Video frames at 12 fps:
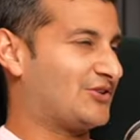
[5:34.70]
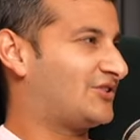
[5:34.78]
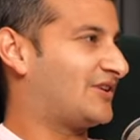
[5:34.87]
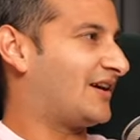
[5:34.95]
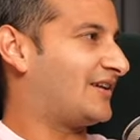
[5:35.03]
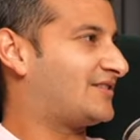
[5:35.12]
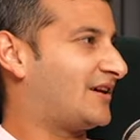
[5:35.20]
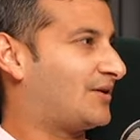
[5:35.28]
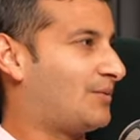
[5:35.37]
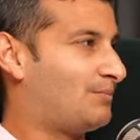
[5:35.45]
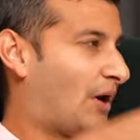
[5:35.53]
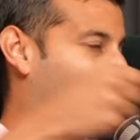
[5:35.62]
yeah. It's like
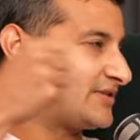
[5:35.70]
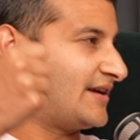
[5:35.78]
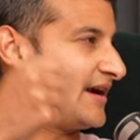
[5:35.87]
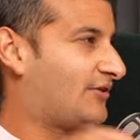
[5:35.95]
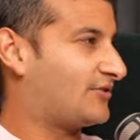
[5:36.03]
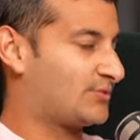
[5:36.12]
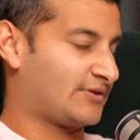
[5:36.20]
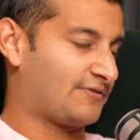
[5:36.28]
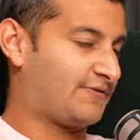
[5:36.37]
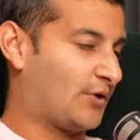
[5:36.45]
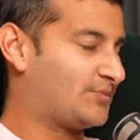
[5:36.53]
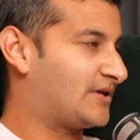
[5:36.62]
bows and arrows with a
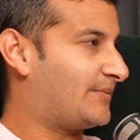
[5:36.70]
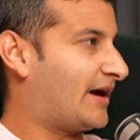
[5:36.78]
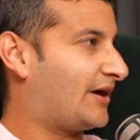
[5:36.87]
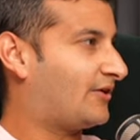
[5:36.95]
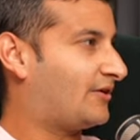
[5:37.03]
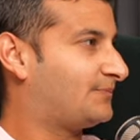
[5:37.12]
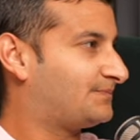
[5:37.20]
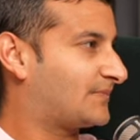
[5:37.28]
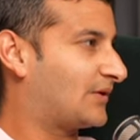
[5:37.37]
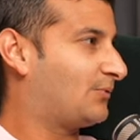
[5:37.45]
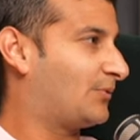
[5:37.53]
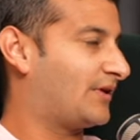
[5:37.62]
foam tip arrow
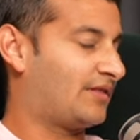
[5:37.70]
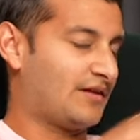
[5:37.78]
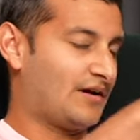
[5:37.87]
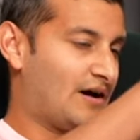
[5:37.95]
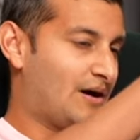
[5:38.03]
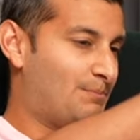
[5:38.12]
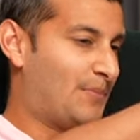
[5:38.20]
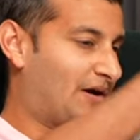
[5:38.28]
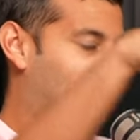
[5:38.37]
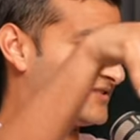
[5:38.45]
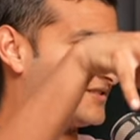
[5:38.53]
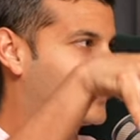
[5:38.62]
with uh,
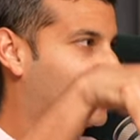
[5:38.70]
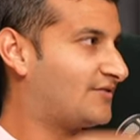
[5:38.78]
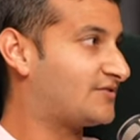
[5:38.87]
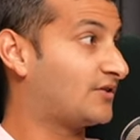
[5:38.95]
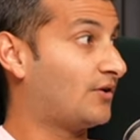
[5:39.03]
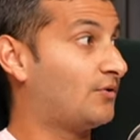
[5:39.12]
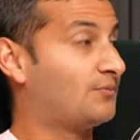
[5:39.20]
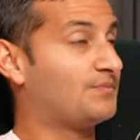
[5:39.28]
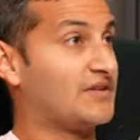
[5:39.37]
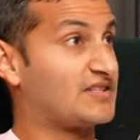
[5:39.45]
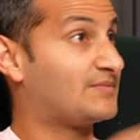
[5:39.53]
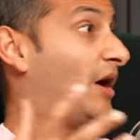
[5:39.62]
bunkers and stuff. So the
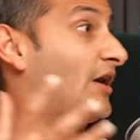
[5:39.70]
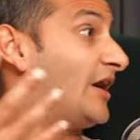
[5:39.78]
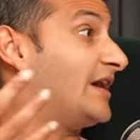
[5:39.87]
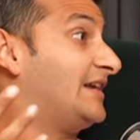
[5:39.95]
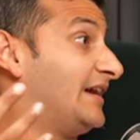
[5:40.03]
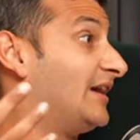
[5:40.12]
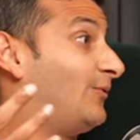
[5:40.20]
smart idea oh,